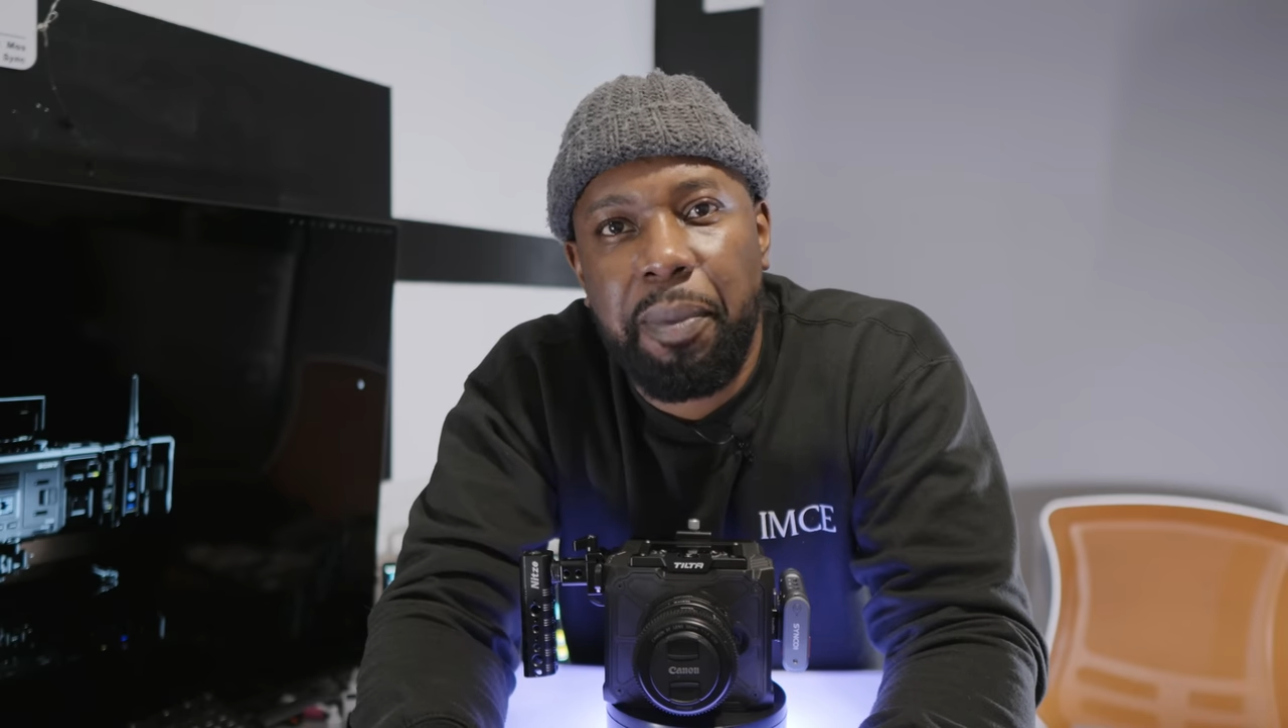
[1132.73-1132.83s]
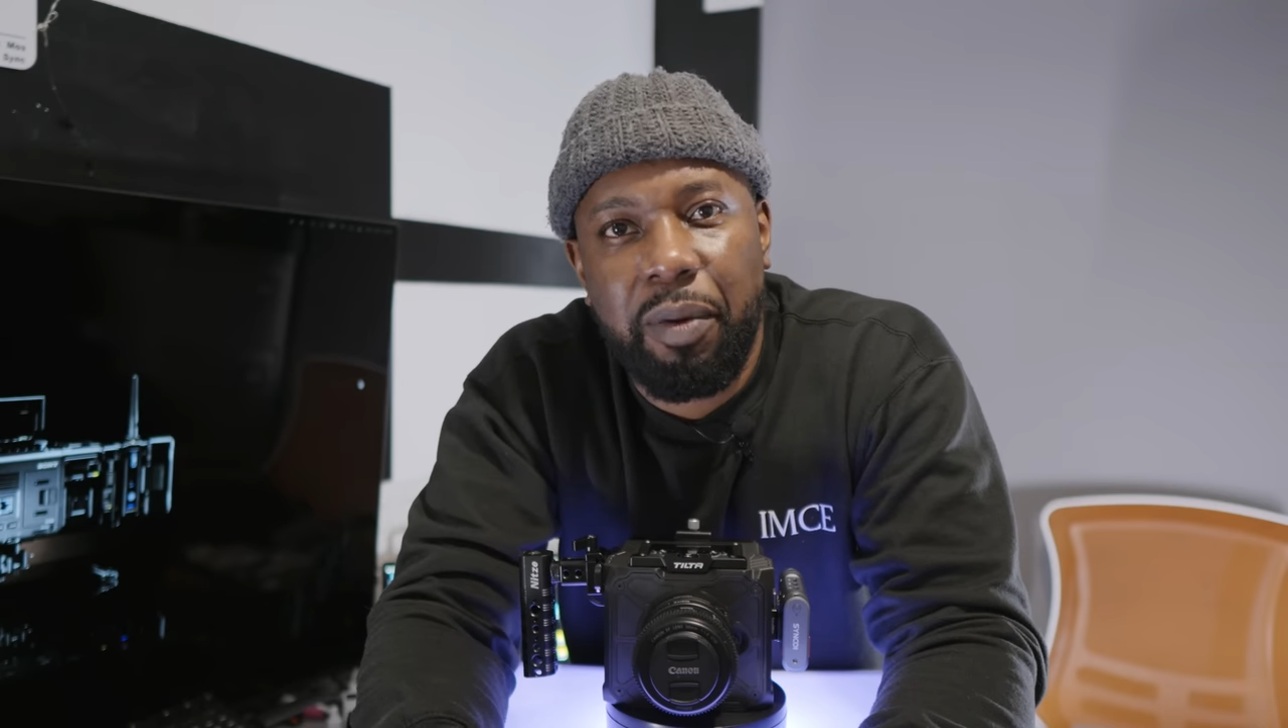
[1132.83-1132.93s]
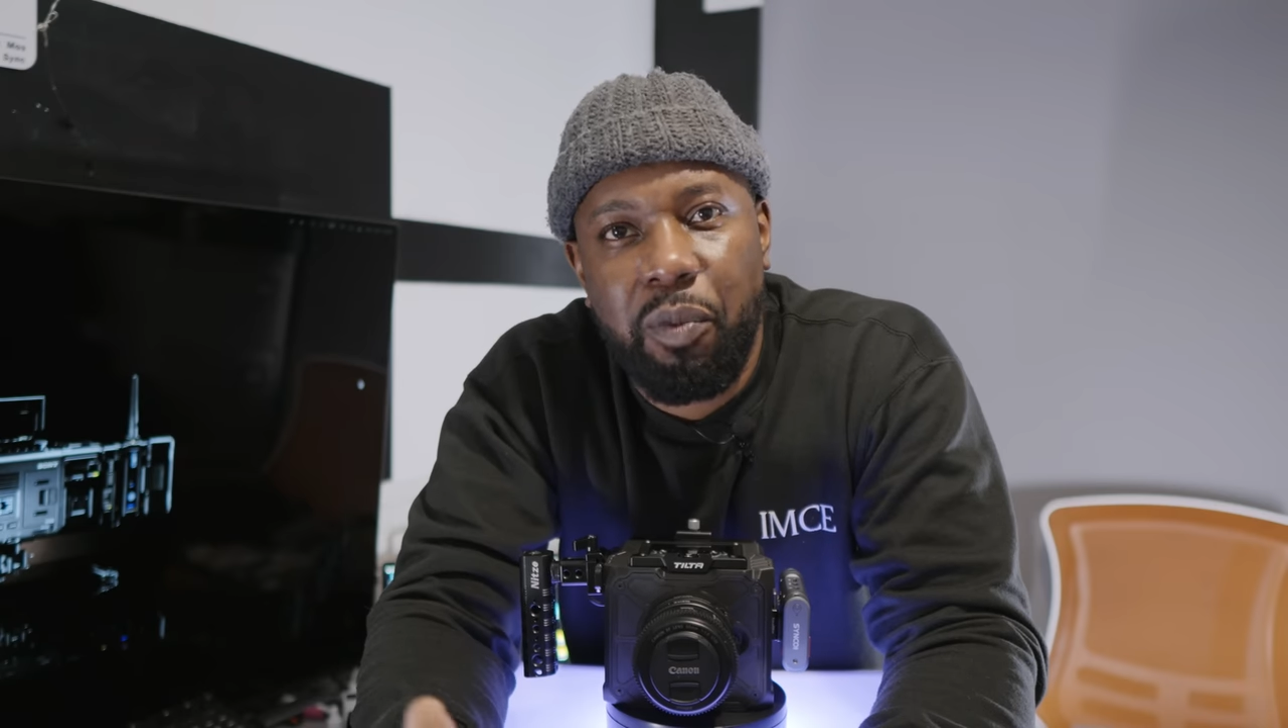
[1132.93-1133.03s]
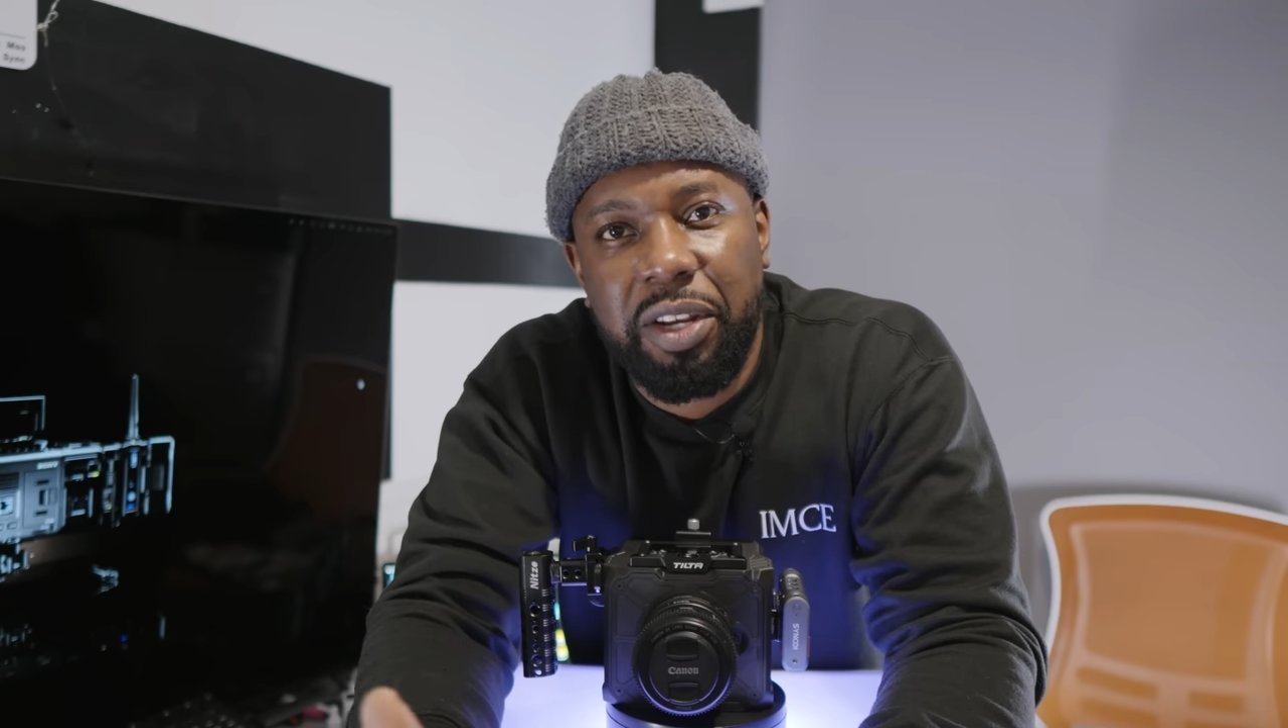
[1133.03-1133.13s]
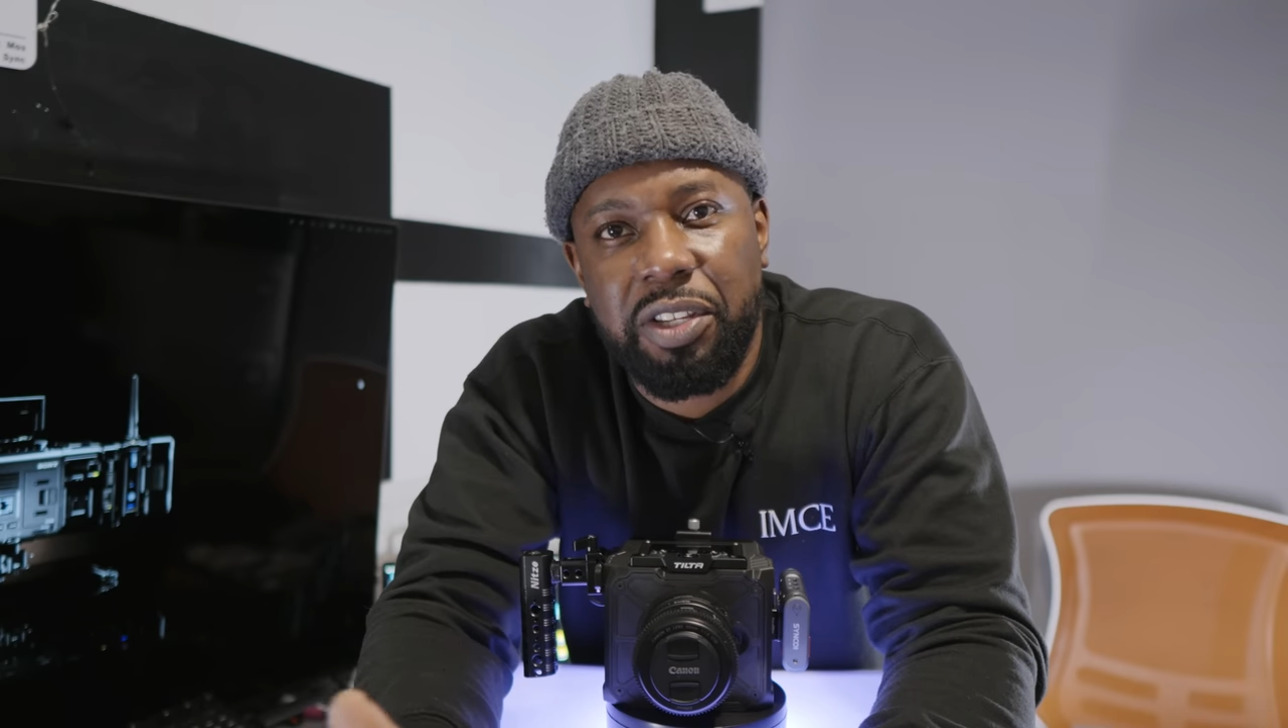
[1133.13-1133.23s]
and
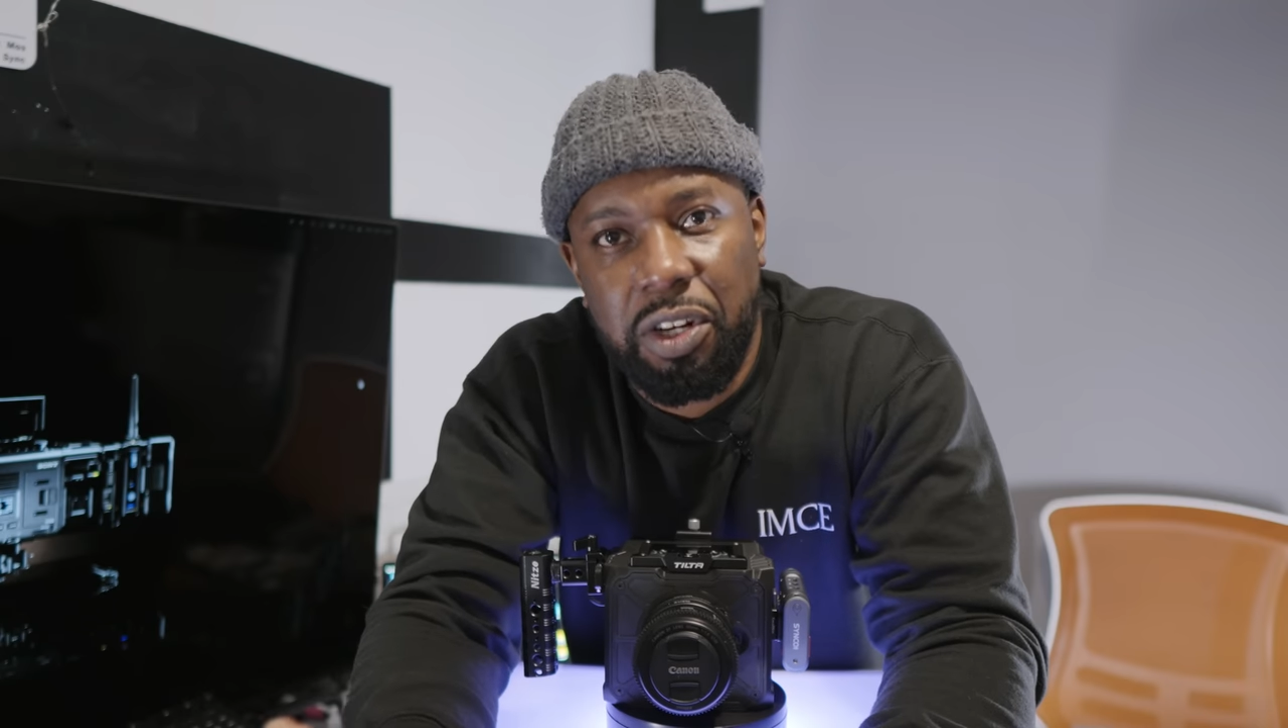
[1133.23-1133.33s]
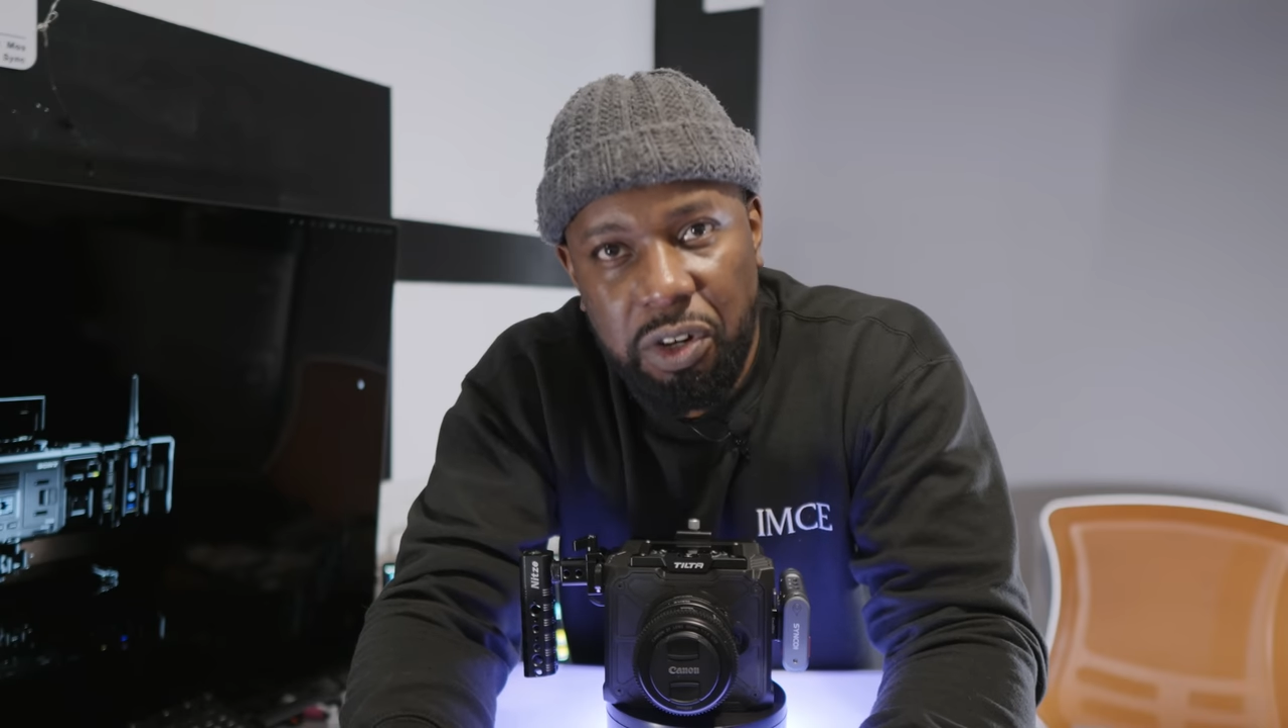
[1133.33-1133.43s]
then we're just going to